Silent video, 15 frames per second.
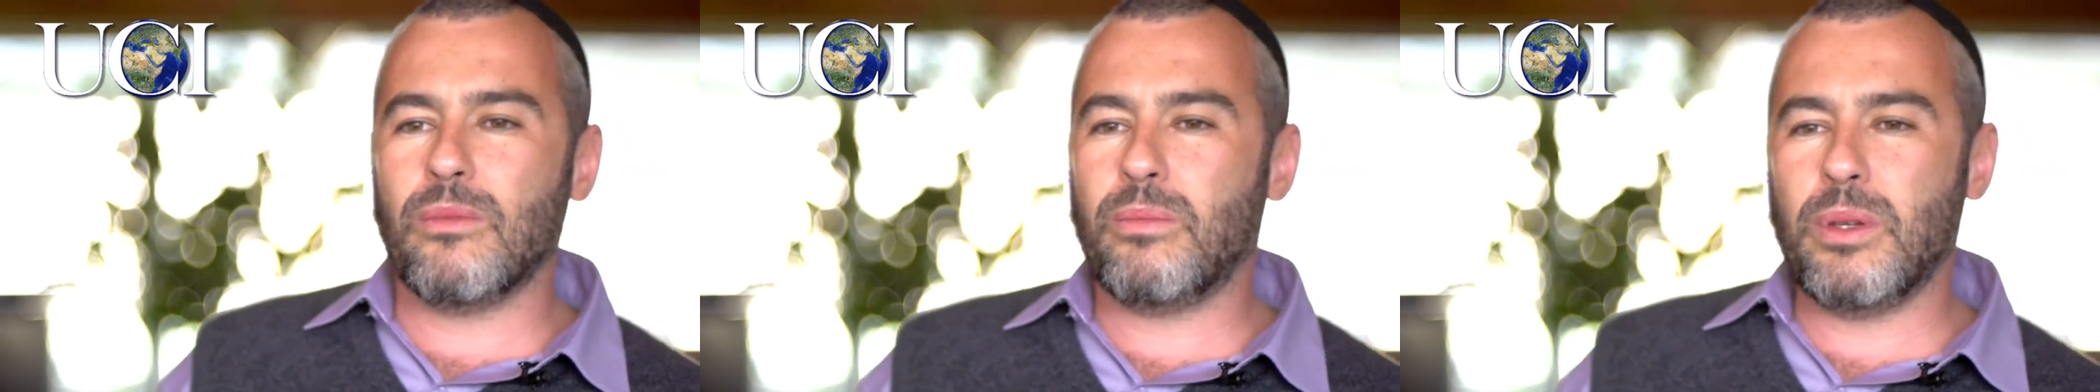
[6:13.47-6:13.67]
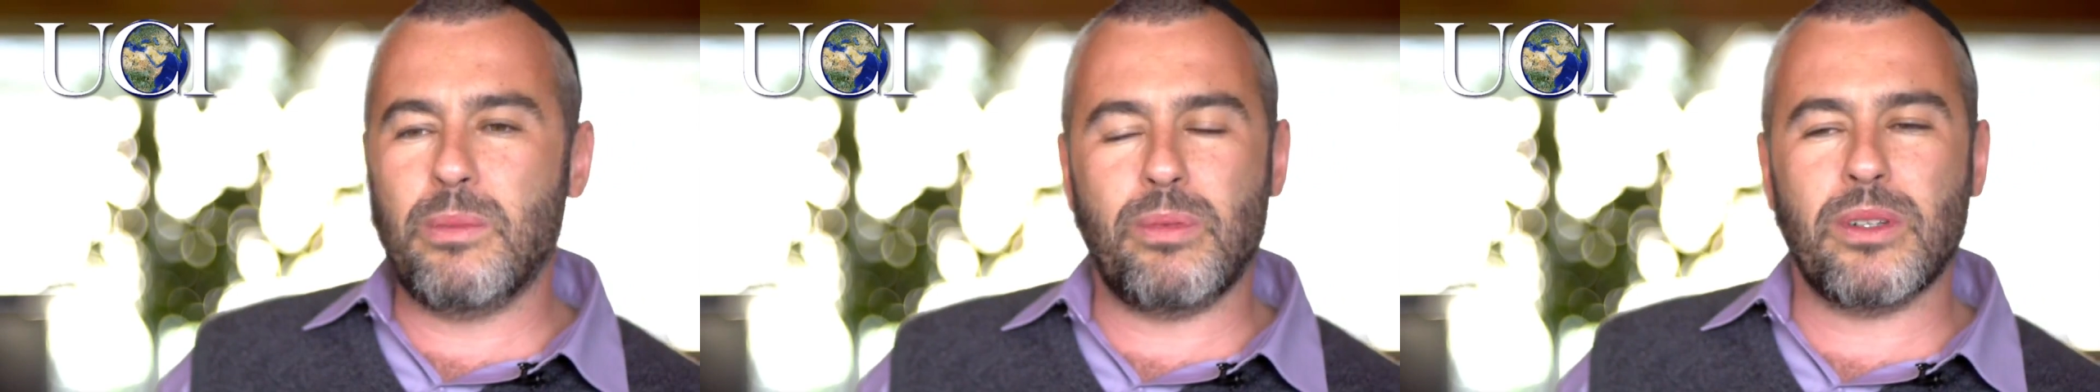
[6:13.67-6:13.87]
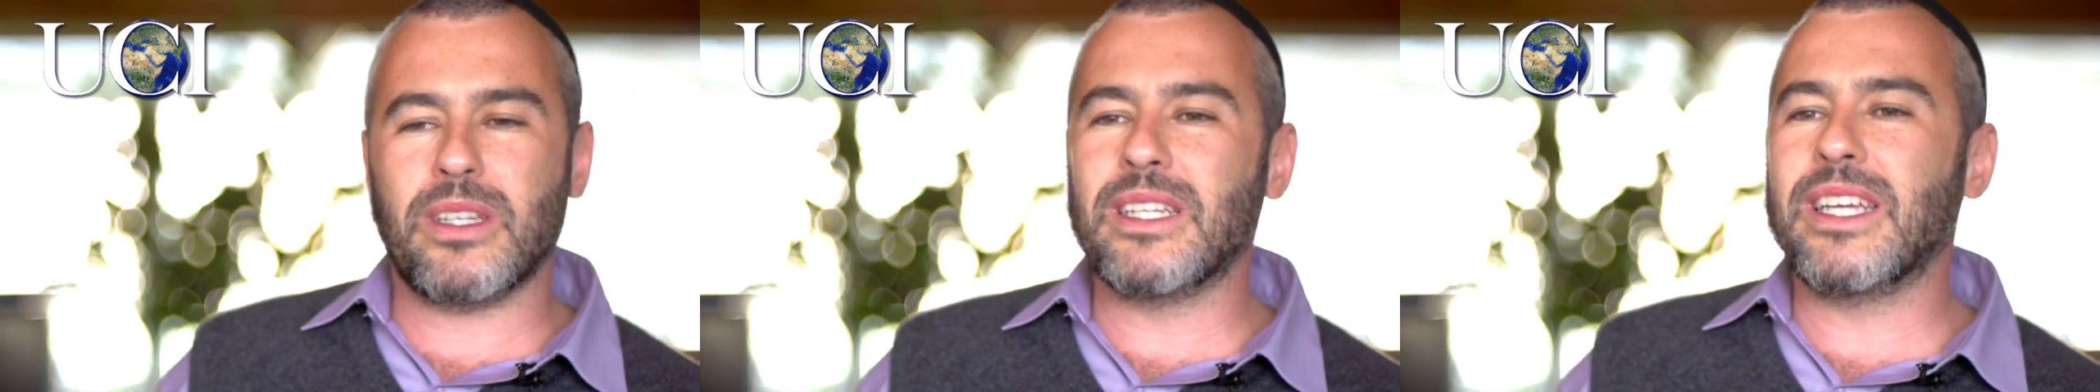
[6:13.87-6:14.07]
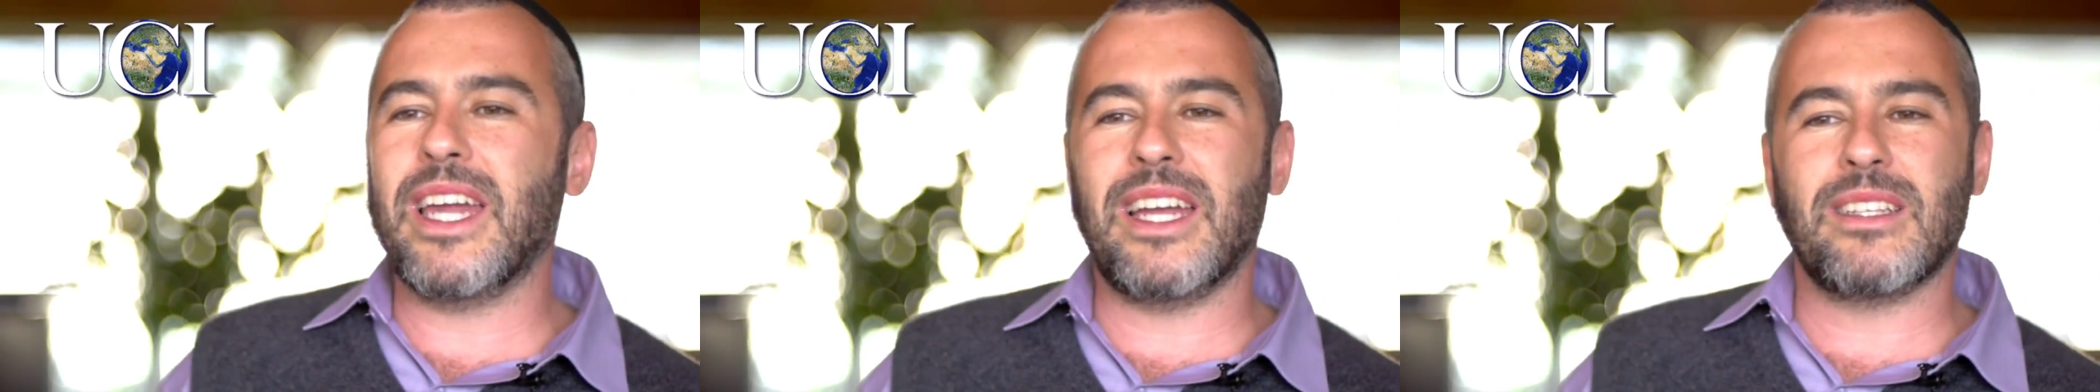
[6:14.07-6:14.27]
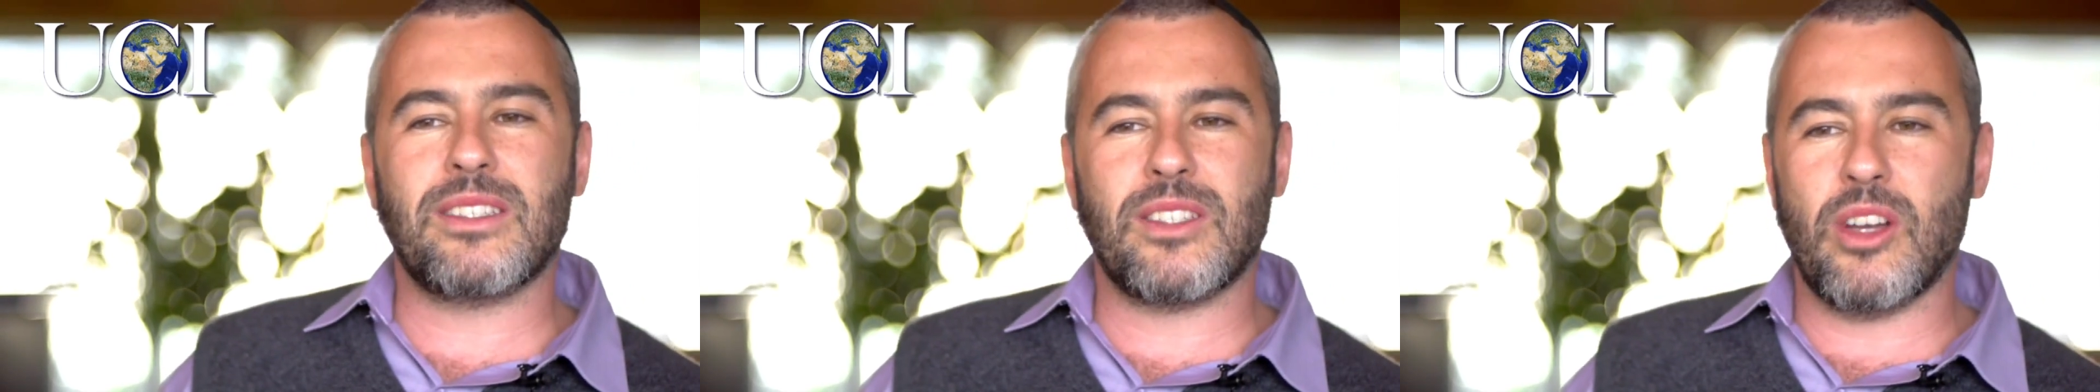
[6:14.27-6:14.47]
people can
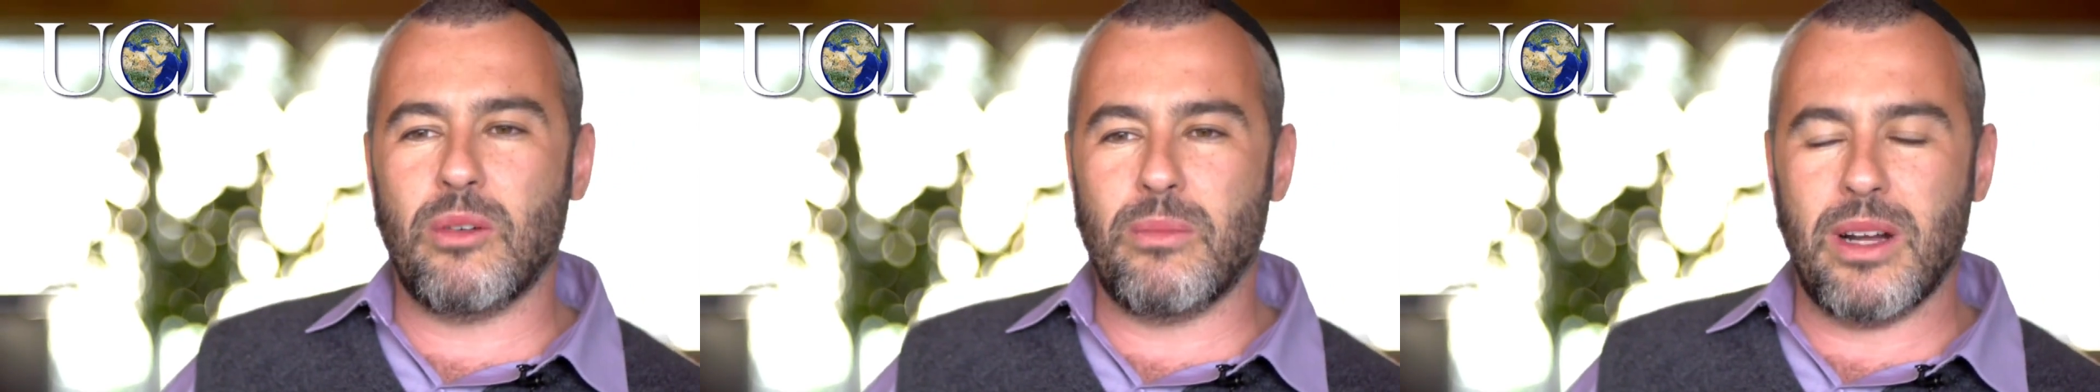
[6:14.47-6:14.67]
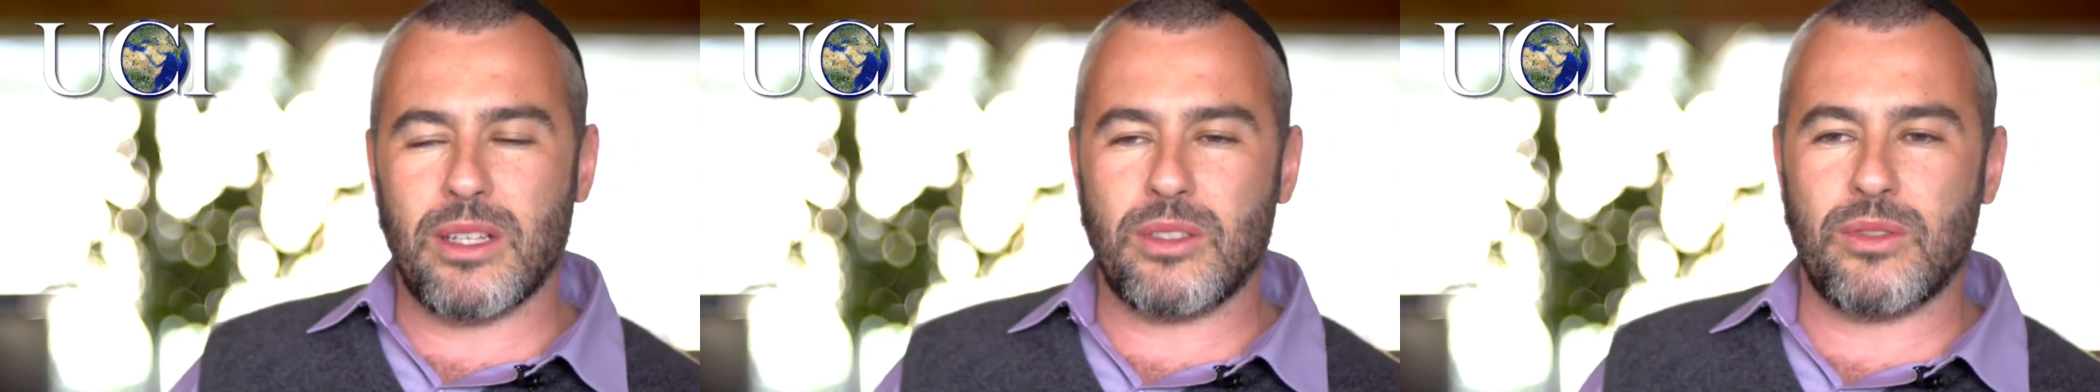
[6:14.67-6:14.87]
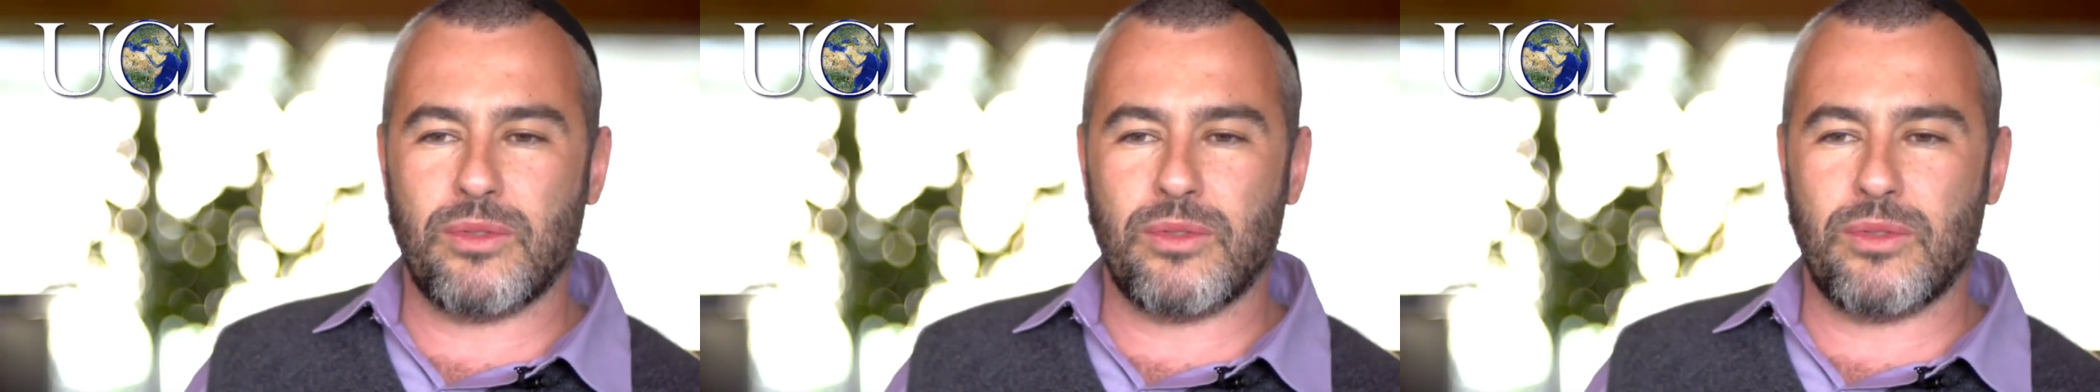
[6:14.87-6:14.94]
gain so much